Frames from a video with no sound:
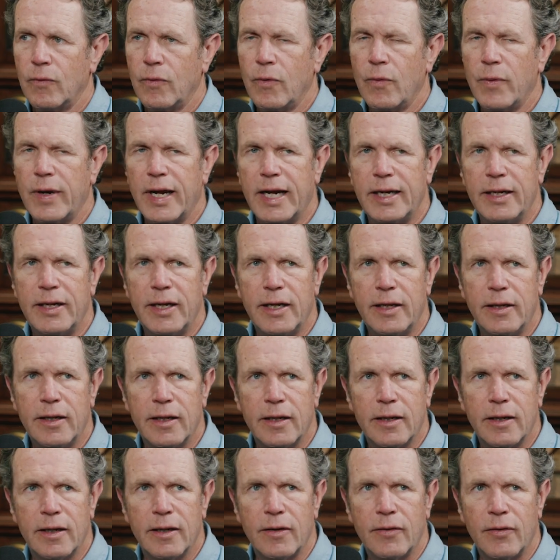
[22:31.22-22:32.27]
Well, when I did
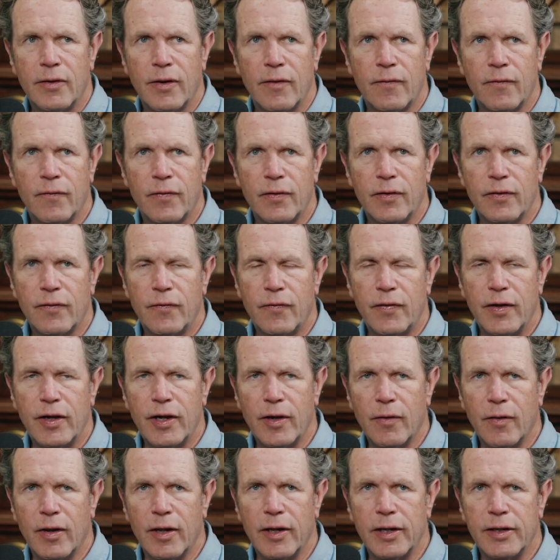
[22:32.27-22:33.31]
the first
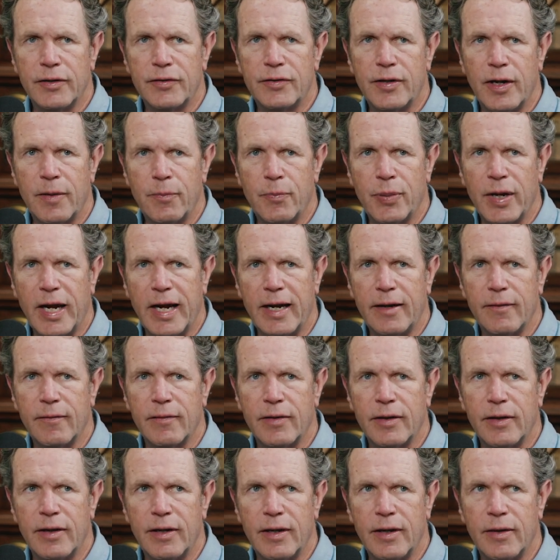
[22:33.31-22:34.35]
video on linseed
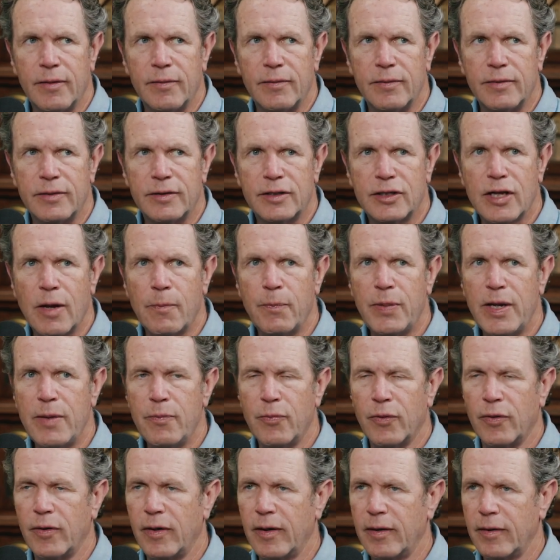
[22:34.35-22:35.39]
paint, some
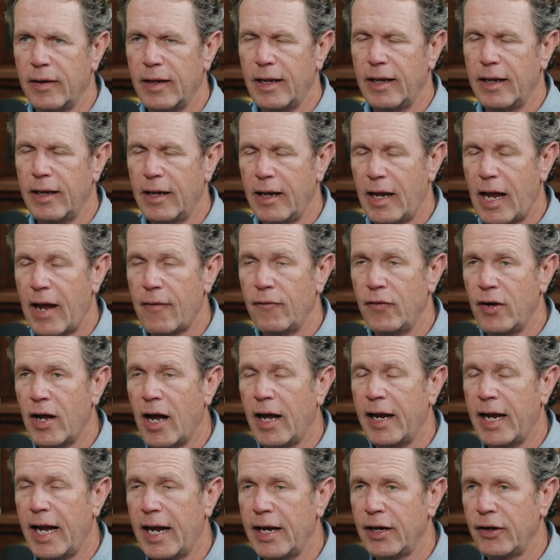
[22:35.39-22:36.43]
people have
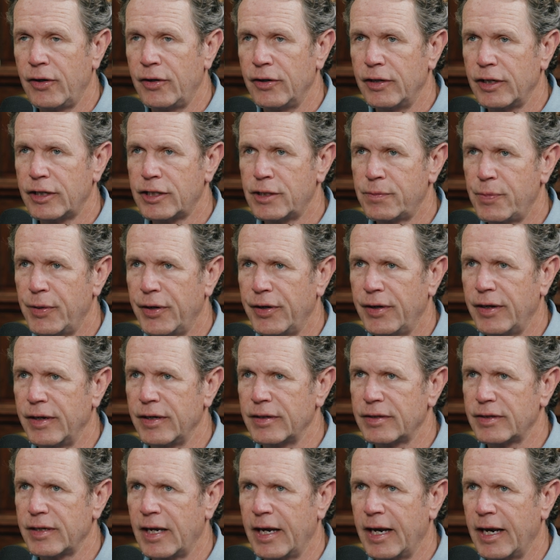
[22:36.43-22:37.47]
not had a good
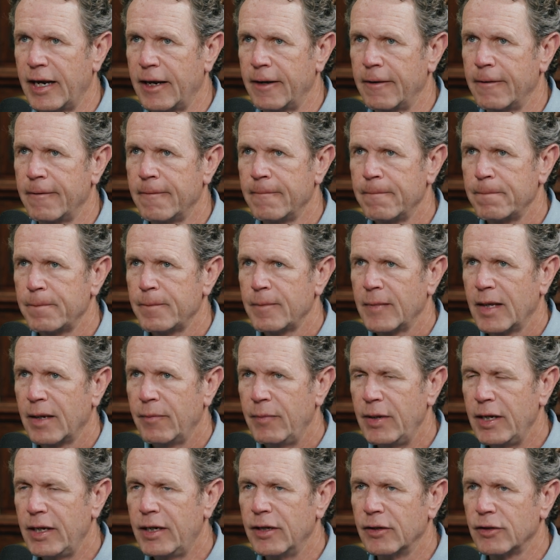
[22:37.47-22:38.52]
experience, and
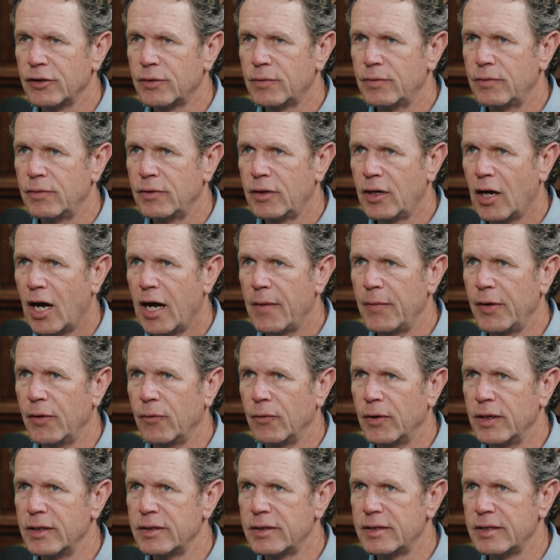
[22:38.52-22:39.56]
Mikael's comment
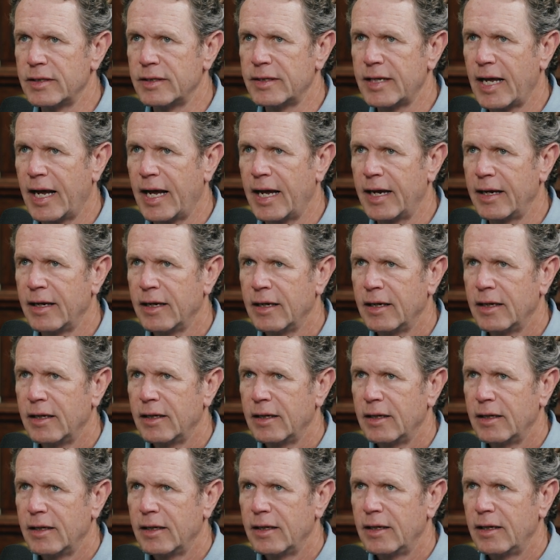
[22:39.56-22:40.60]
is that
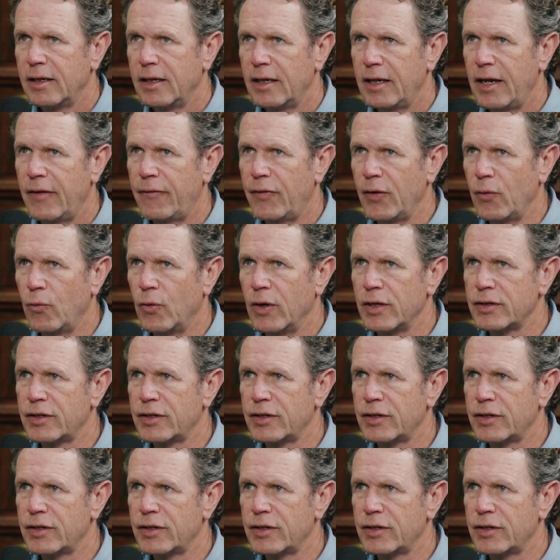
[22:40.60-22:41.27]
if it